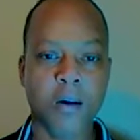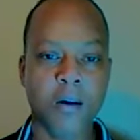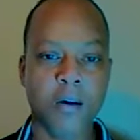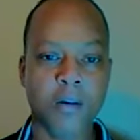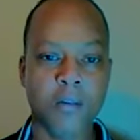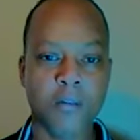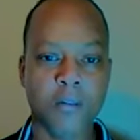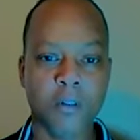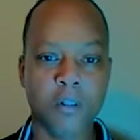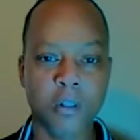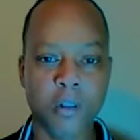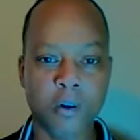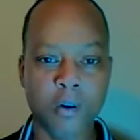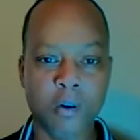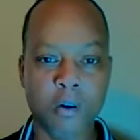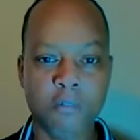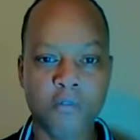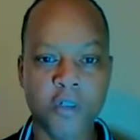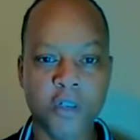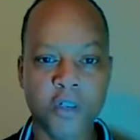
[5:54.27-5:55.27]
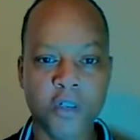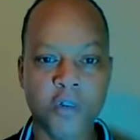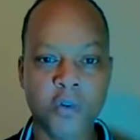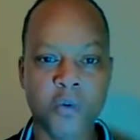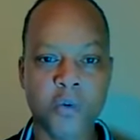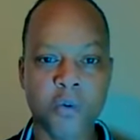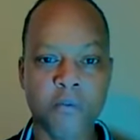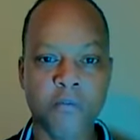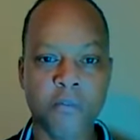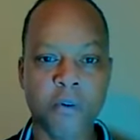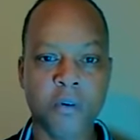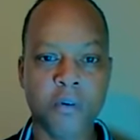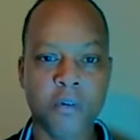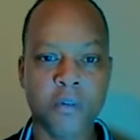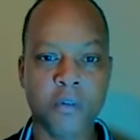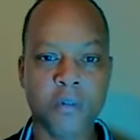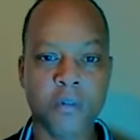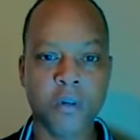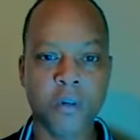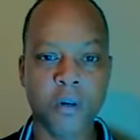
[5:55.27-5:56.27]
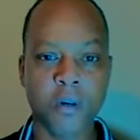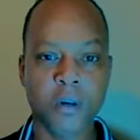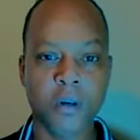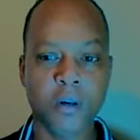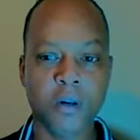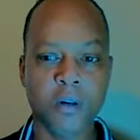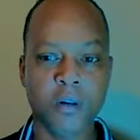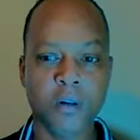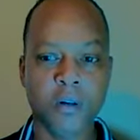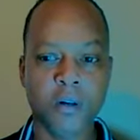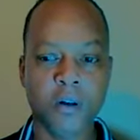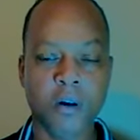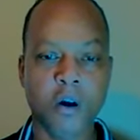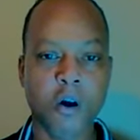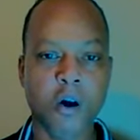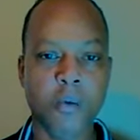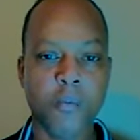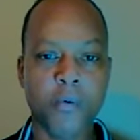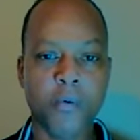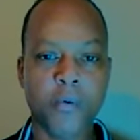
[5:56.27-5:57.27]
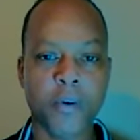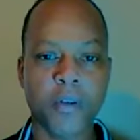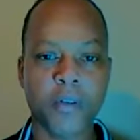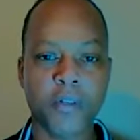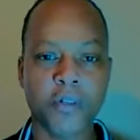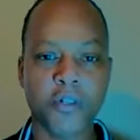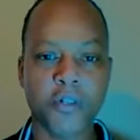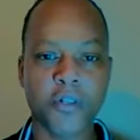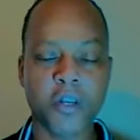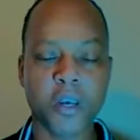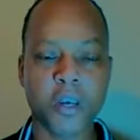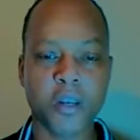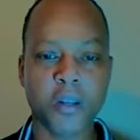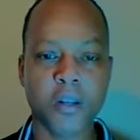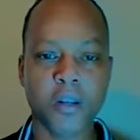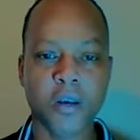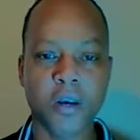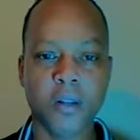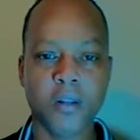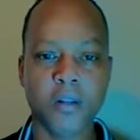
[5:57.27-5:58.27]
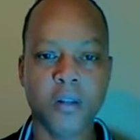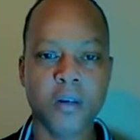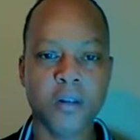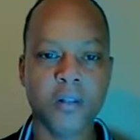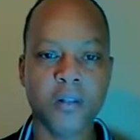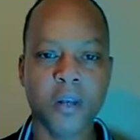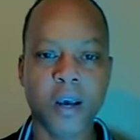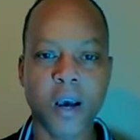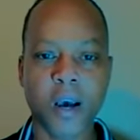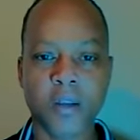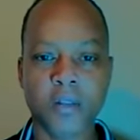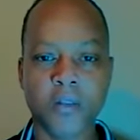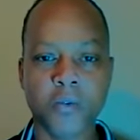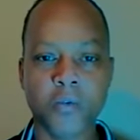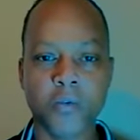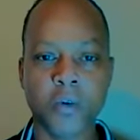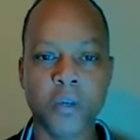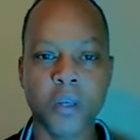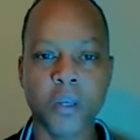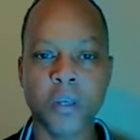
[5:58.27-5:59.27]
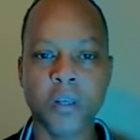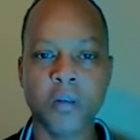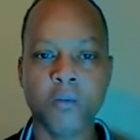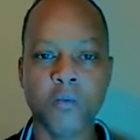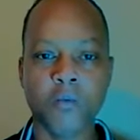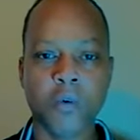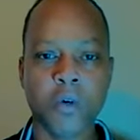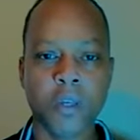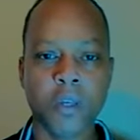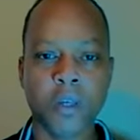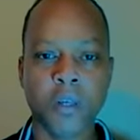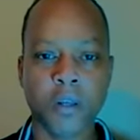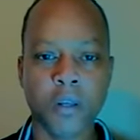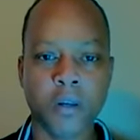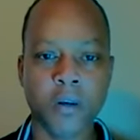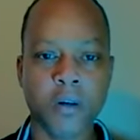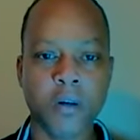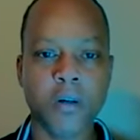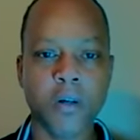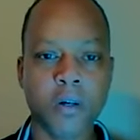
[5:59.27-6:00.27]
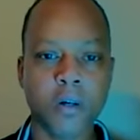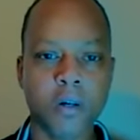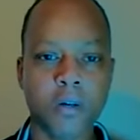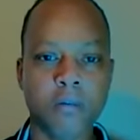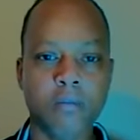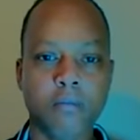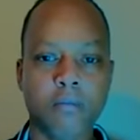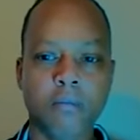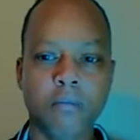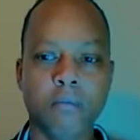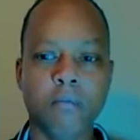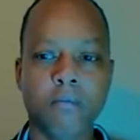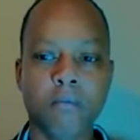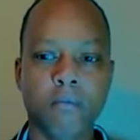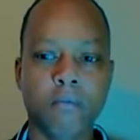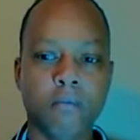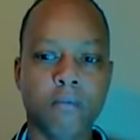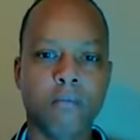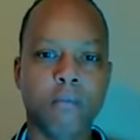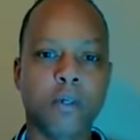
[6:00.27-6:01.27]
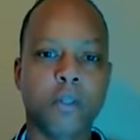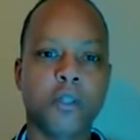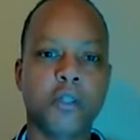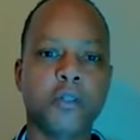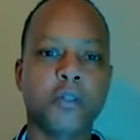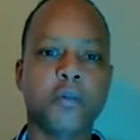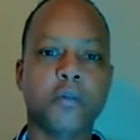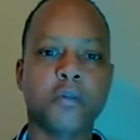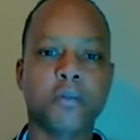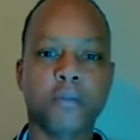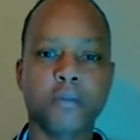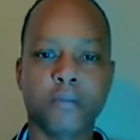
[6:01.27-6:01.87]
the law of the universe, harboring shit that's not doing anyone any good but you.